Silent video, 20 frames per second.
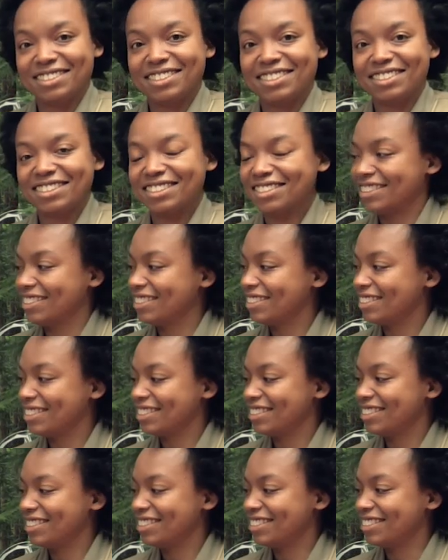
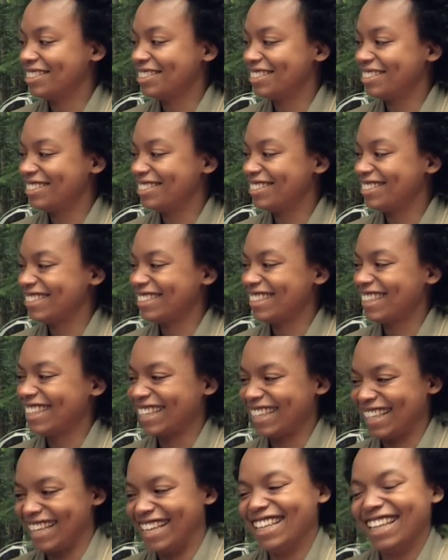[no speech]